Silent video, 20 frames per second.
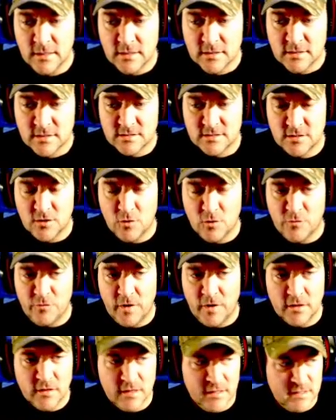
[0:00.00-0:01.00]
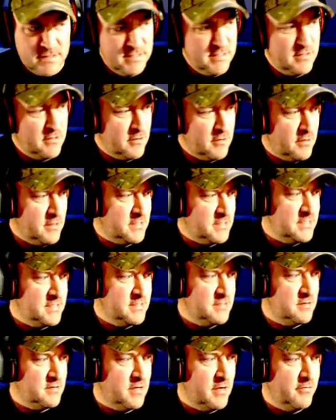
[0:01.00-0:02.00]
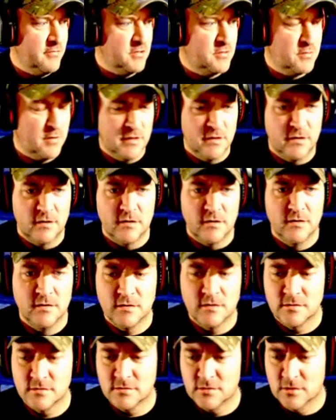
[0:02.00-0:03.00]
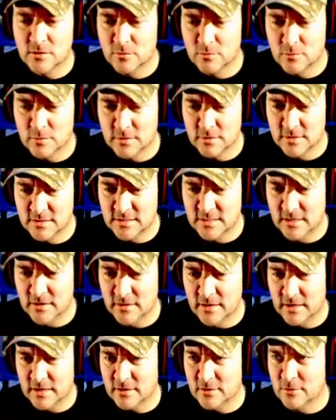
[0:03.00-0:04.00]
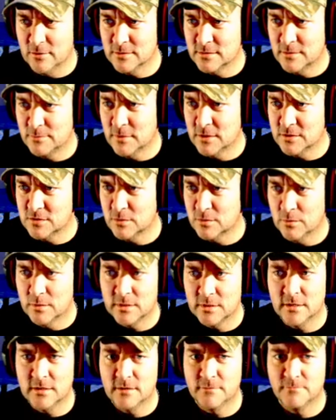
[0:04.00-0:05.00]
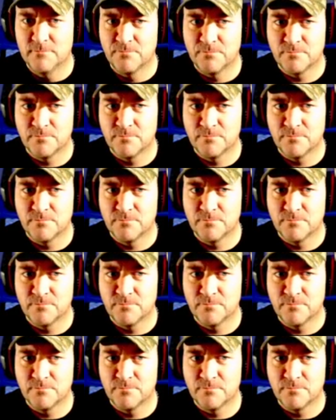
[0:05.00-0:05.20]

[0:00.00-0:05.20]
So finally it's here, the season 11 trailer. So we're gonna see how that goes. I'm not sure what to